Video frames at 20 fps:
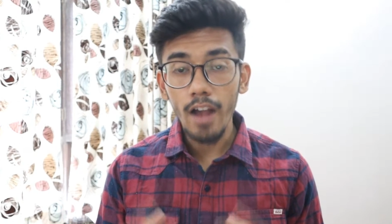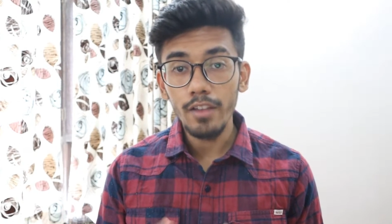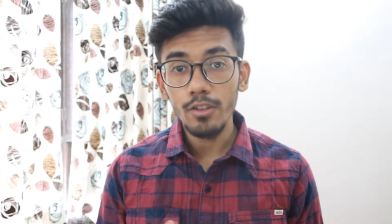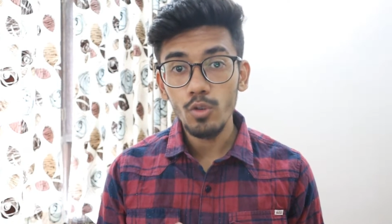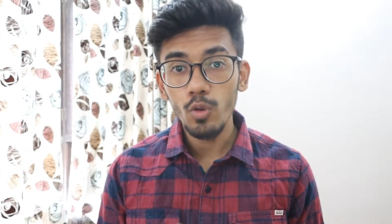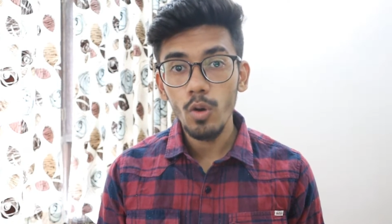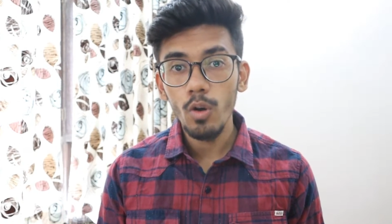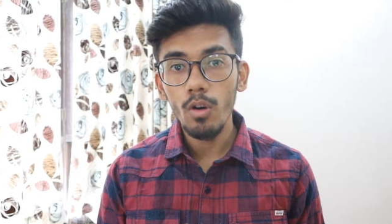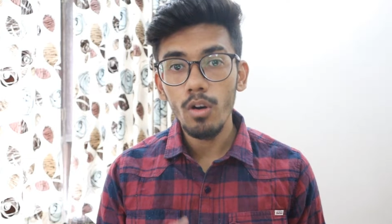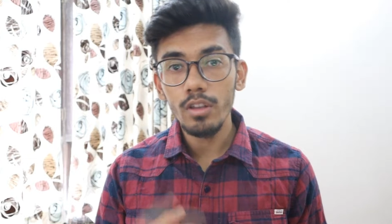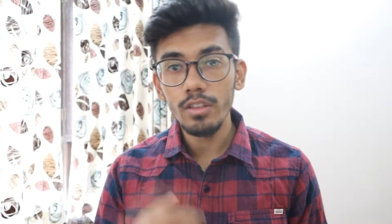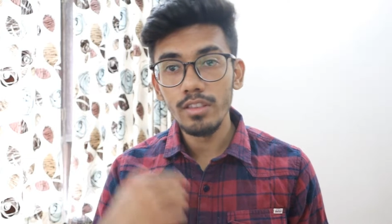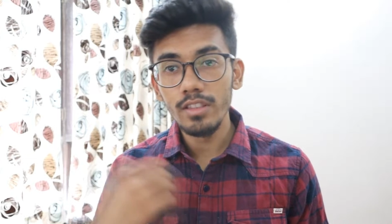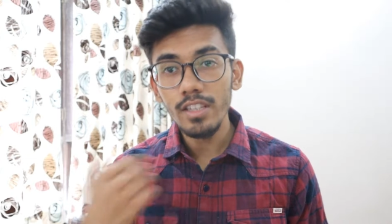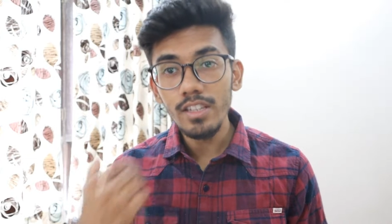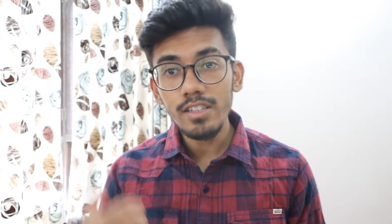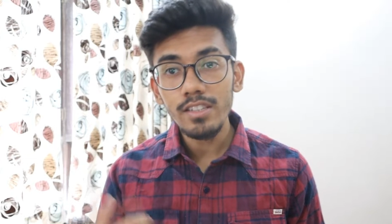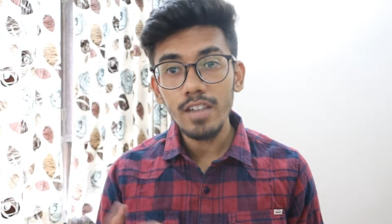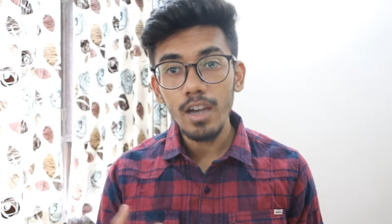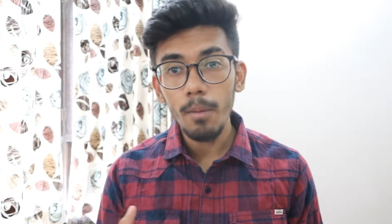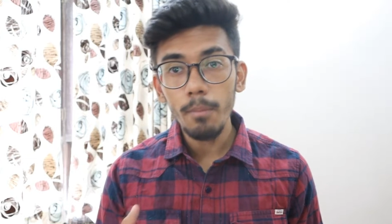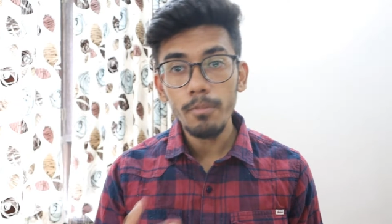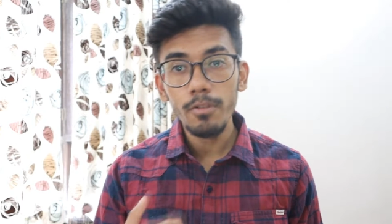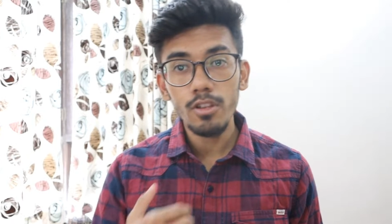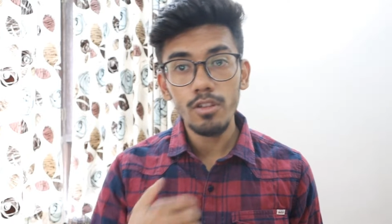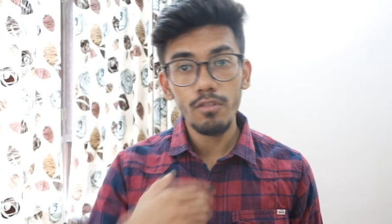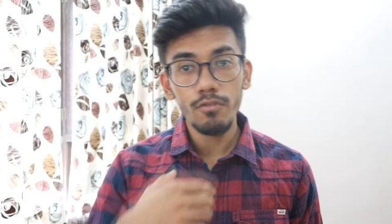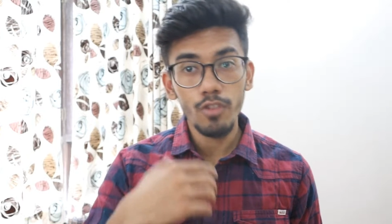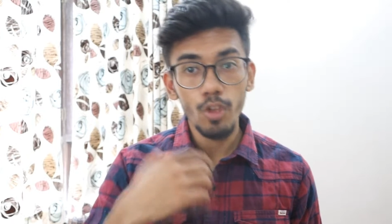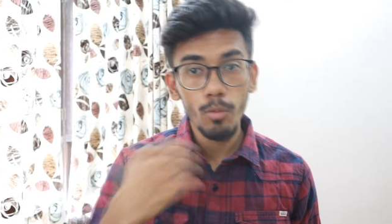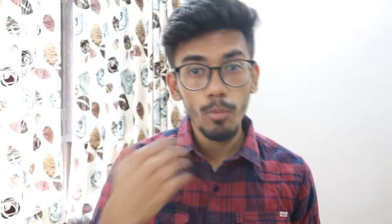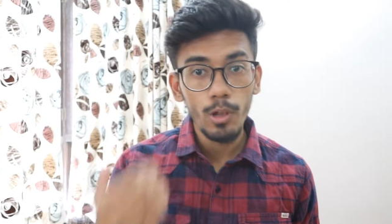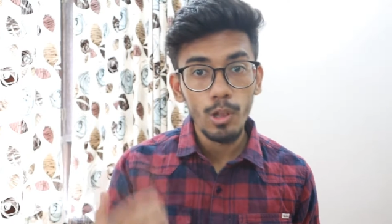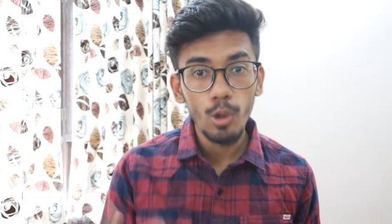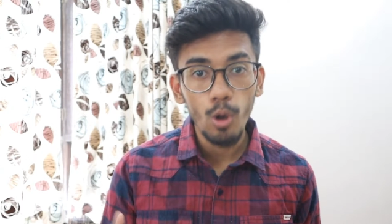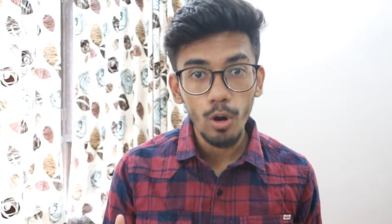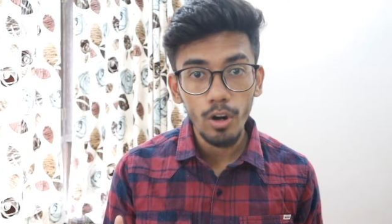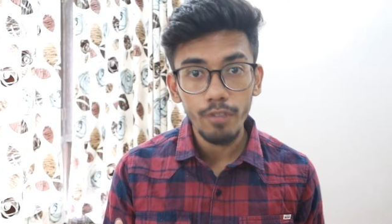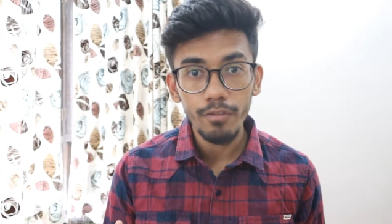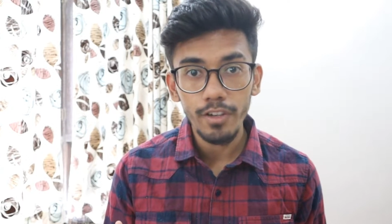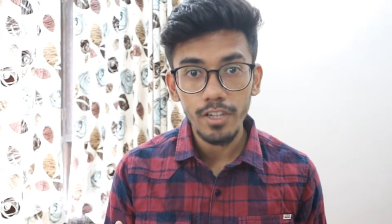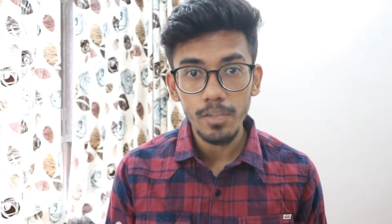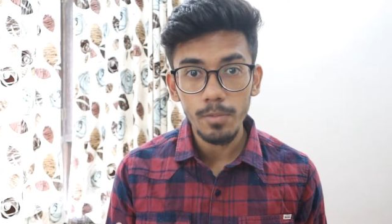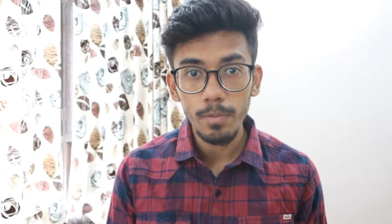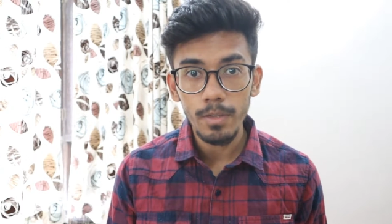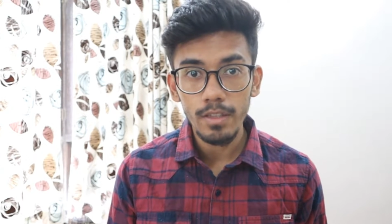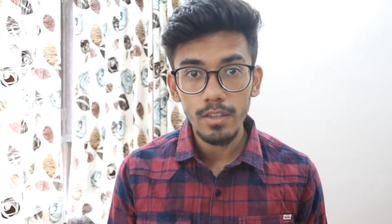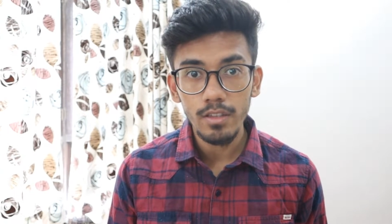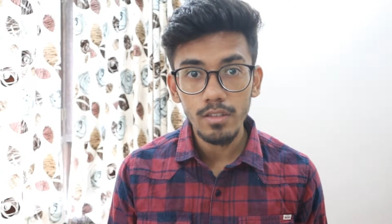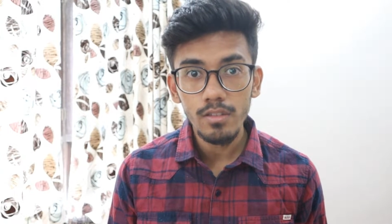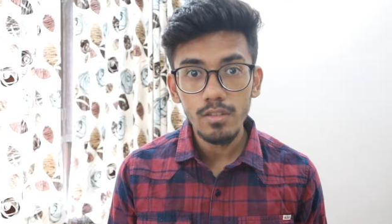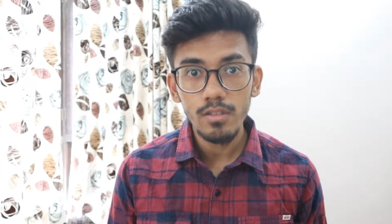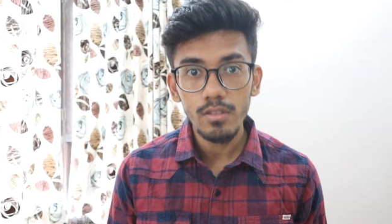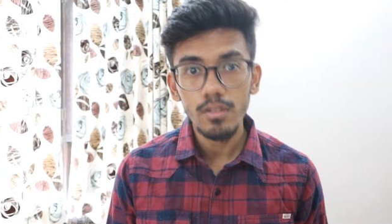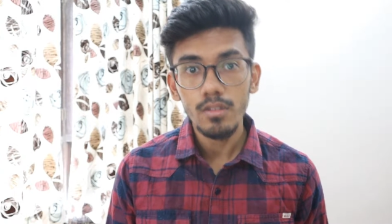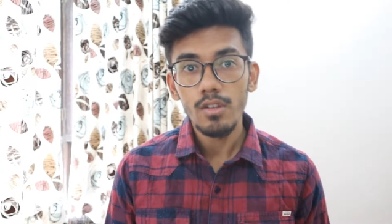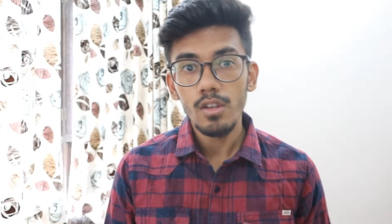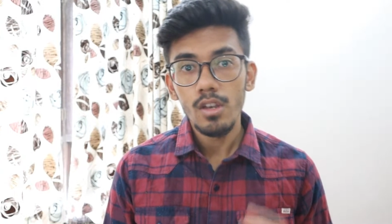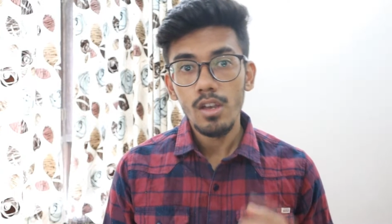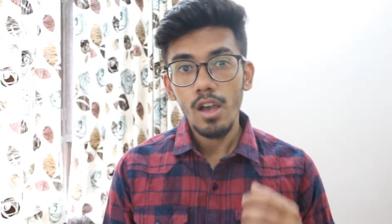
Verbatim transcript: So this comes from a lot of experience,